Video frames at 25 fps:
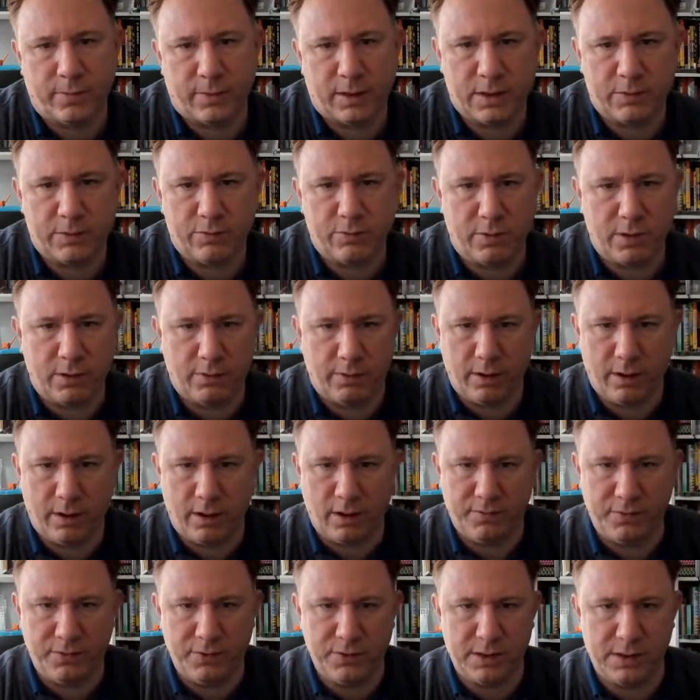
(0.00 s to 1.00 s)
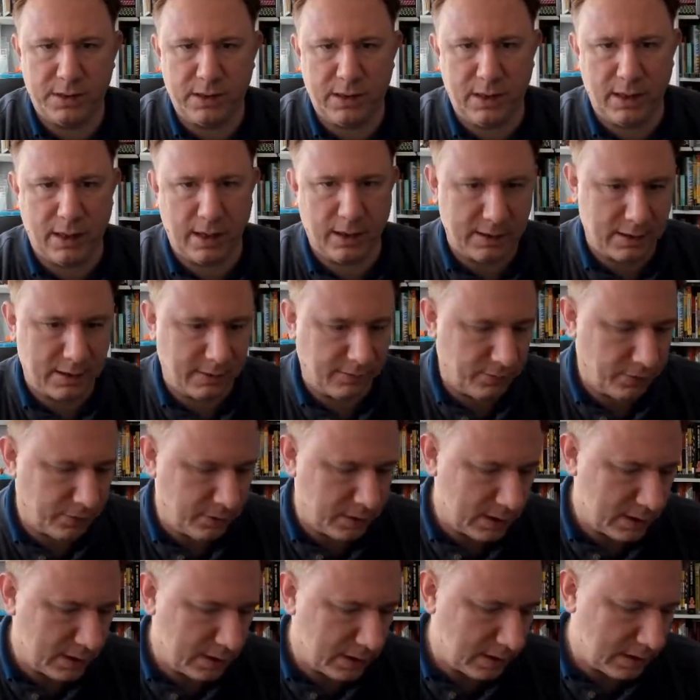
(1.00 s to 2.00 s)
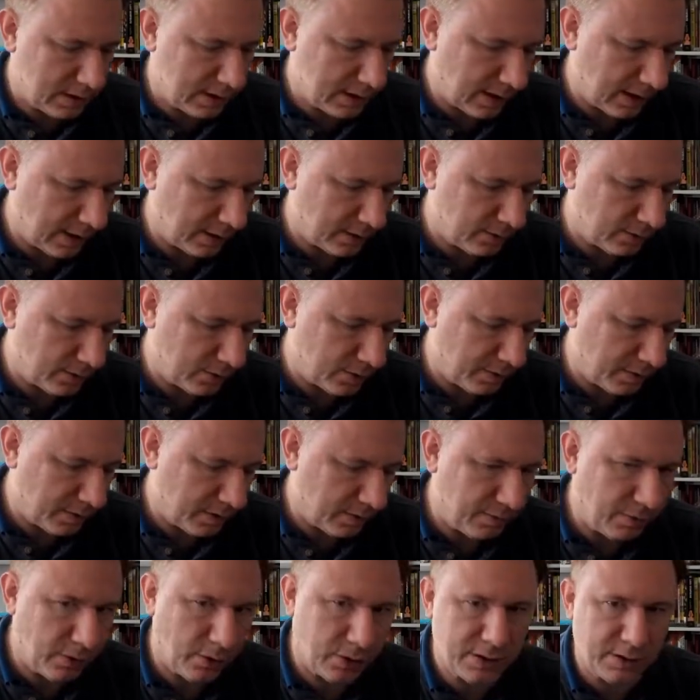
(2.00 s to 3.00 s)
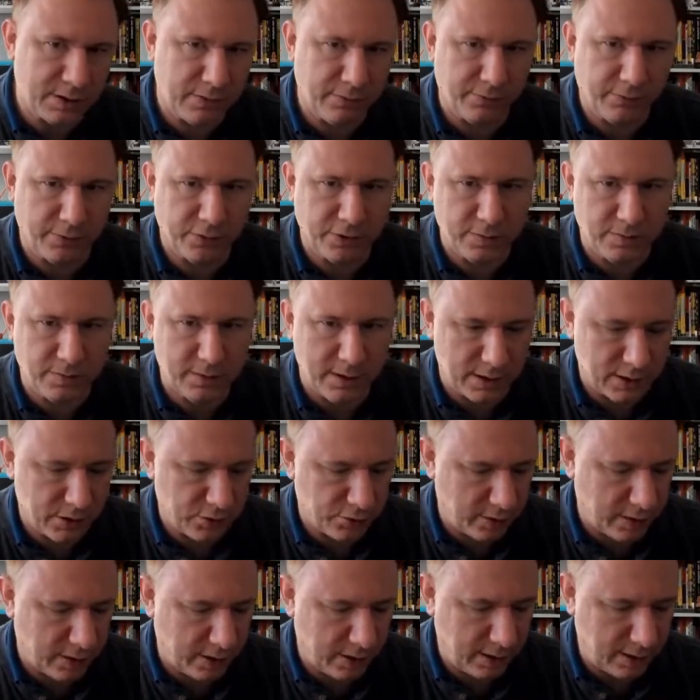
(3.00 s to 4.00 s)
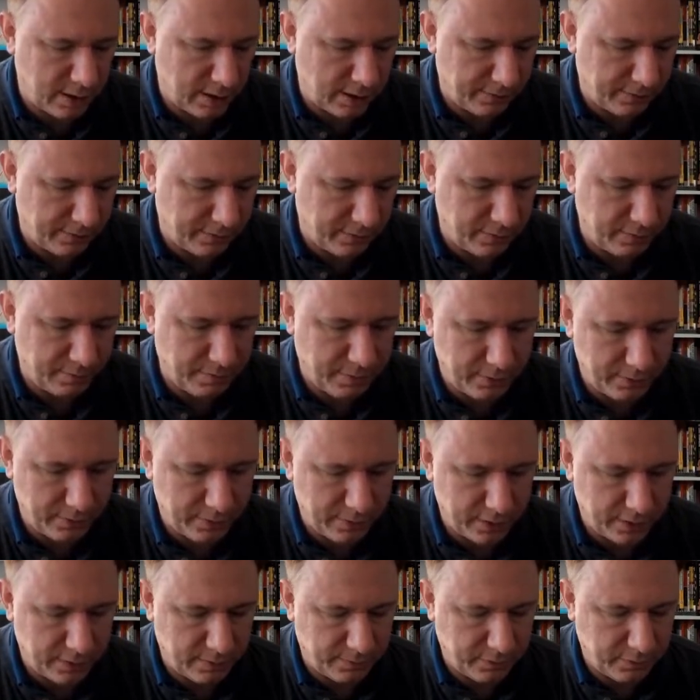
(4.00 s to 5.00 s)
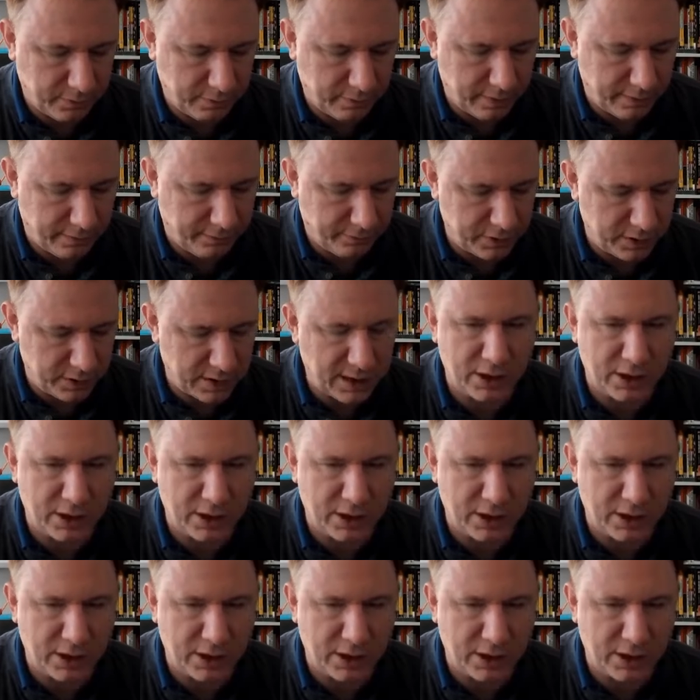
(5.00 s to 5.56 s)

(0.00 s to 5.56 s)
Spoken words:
It's really quite hard for you to see that because I've got this stacked on top of the box in front of me to try and have both of them for reference.